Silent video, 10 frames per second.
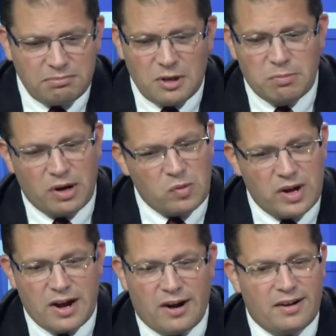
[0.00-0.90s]
but
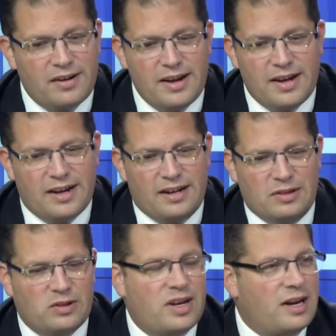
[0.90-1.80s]
we are
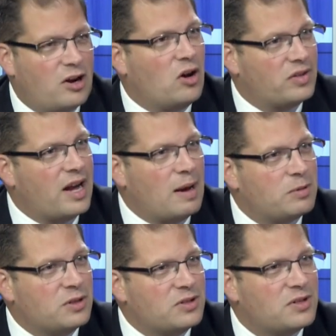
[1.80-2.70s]
looking at all the
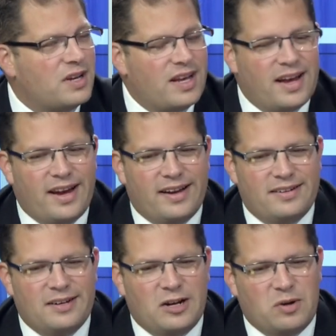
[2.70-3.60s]
options,
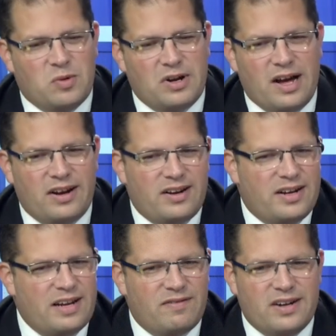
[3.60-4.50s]
and you know, we're not on a
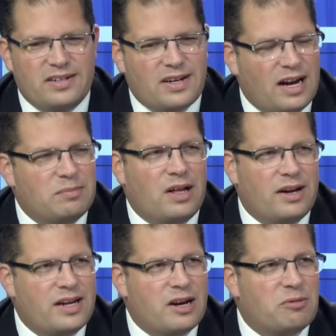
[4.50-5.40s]
definite
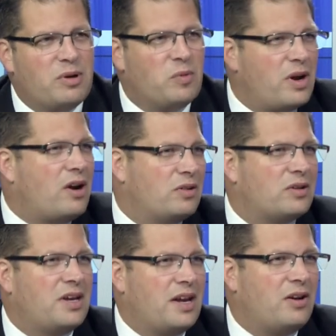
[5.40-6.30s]
timeline here, but we are
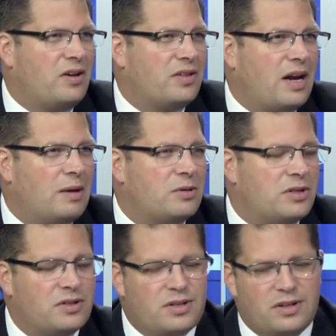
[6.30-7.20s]
looking at all the
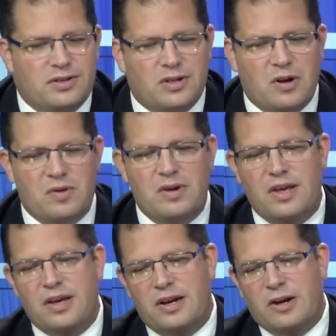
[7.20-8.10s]
options. And so,
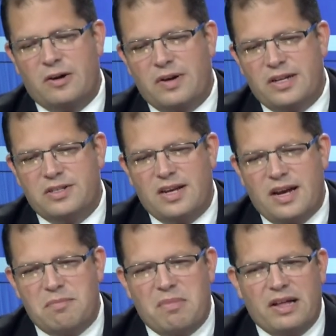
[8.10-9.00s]
you know, it's
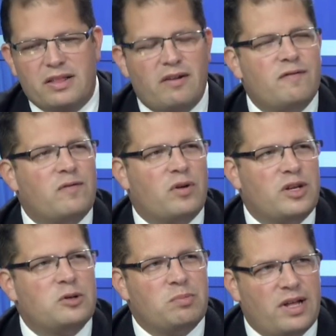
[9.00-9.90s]
my love for
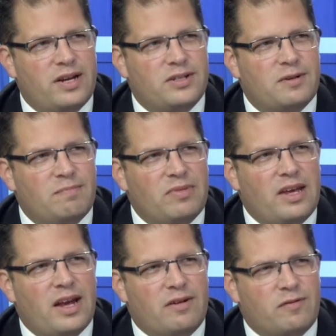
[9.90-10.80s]
this place
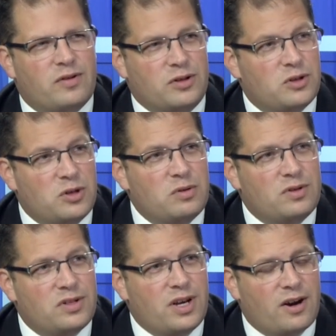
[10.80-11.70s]
and for the
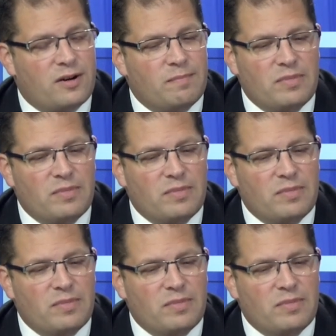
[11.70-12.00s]
students here